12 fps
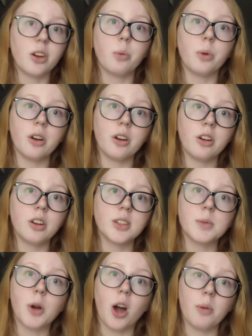there were
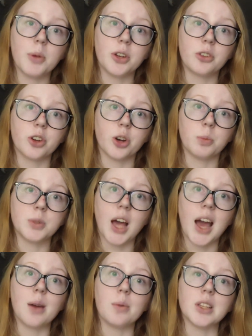some common tropes
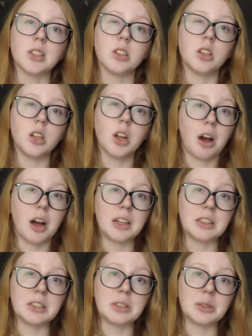I was not
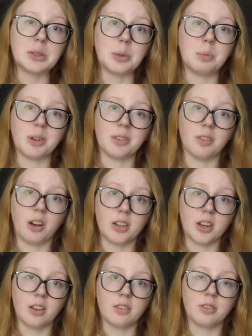super
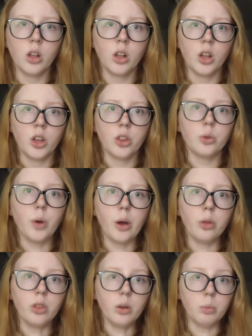fond of.
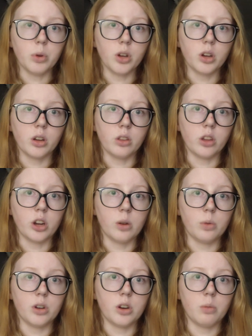Throughout the book,
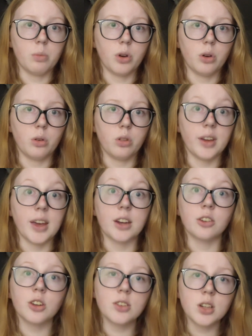there were both
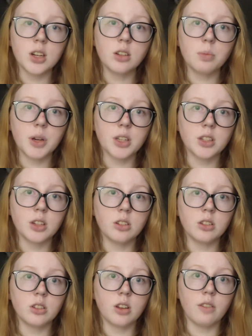interesting
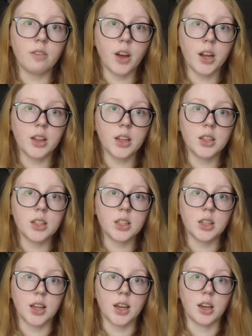depictions of violence
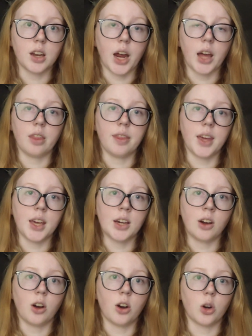that I
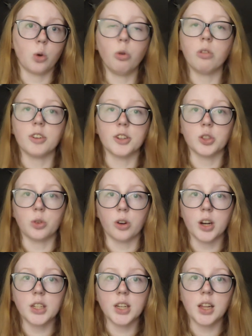think are cool for
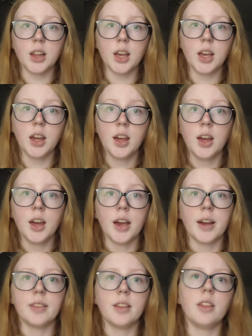storytelling,
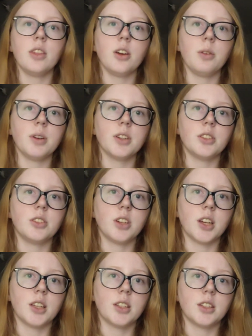and then there was
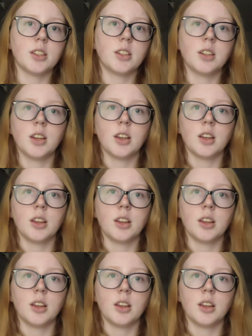just